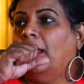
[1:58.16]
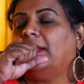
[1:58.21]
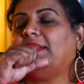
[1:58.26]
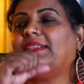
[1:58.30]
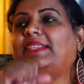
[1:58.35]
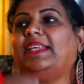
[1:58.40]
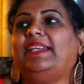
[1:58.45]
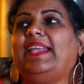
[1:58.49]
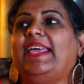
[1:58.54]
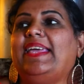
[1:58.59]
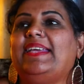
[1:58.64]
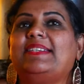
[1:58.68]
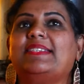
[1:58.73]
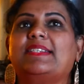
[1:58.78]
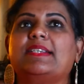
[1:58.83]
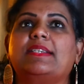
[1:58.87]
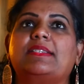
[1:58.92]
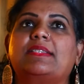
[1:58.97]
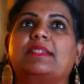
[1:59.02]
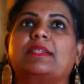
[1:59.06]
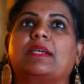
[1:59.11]
The
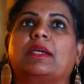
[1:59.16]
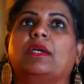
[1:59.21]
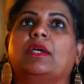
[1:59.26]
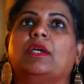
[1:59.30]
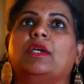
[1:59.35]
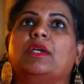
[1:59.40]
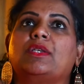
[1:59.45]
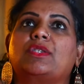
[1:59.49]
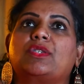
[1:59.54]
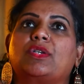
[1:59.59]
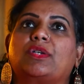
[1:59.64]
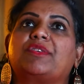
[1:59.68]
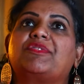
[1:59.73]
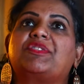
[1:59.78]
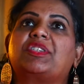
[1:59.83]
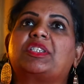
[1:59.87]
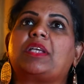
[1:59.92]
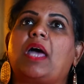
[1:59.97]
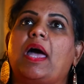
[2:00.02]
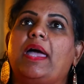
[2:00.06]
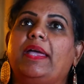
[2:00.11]
latest sort of
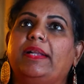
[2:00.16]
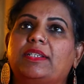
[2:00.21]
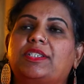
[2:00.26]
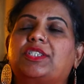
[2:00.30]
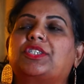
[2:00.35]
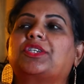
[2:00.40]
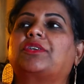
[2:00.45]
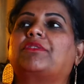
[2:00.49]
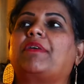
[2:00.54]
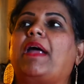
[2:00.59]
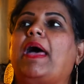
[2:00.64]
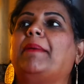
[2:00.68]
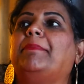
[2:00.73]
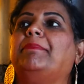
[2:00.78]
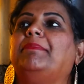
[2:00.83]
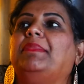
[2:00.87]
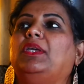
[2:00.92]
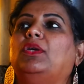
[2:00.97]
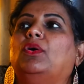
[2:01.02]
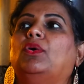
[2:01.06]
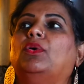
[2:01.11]
style to grab
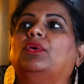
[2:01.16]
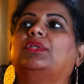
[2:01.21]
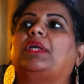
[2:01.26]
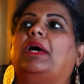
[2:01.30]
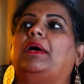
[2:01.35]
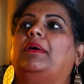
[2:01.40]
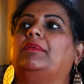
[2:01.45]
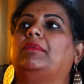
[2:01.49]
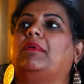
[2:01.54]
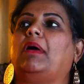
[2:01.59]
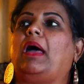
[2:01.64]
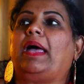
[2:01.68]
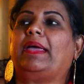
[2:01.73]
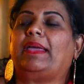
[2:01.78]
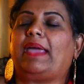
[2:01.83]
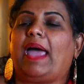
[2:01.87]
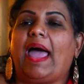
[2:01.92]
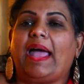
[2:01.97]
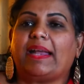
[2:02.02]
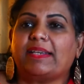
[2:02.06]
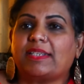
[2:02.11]
me, or that I
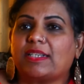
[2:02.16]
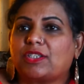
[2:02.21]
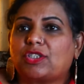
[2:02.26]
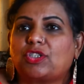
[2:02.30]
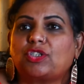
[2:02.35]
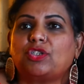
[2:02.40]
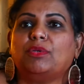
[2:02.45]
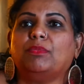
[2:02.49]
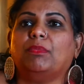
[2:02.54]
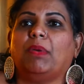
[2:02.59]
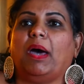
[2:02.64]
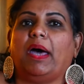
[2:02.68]
added to